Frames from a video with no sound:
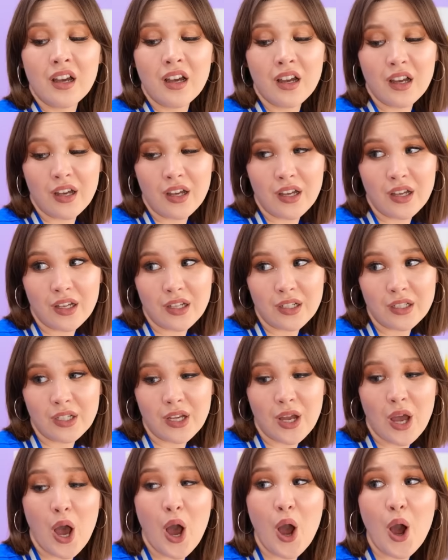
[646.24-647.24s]

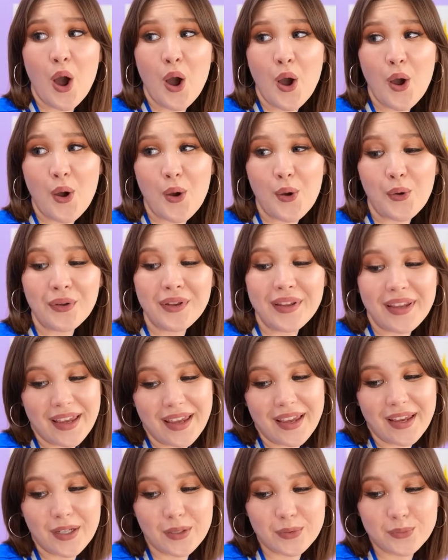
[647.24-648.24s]
ruined! Oh
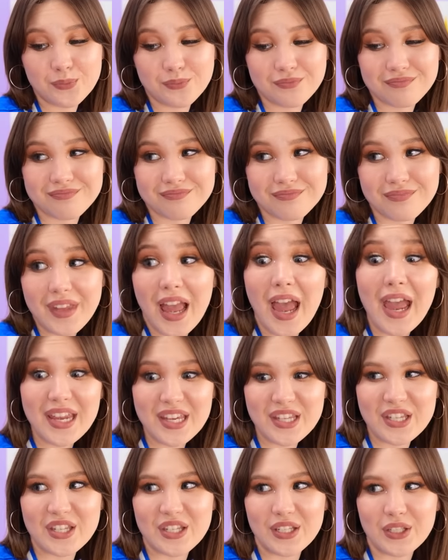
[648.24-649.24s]
yeah,
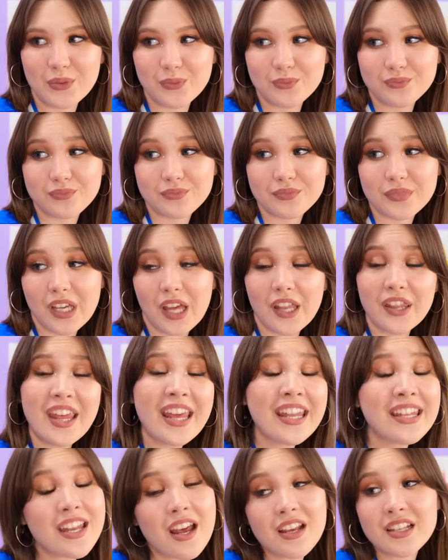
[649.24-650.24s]
I see.
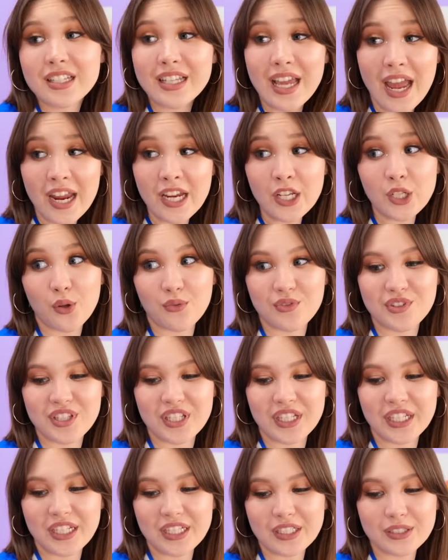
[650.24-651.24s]
That does kind of
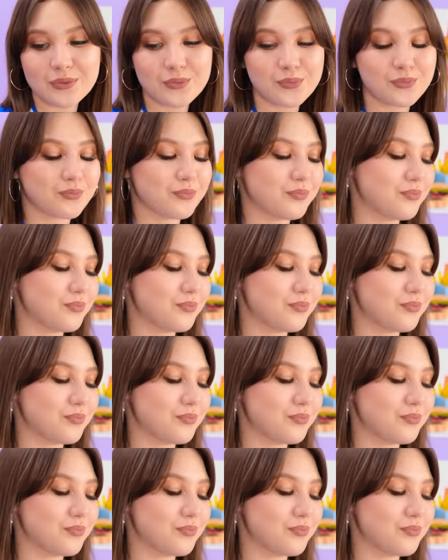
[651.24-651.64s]
stink.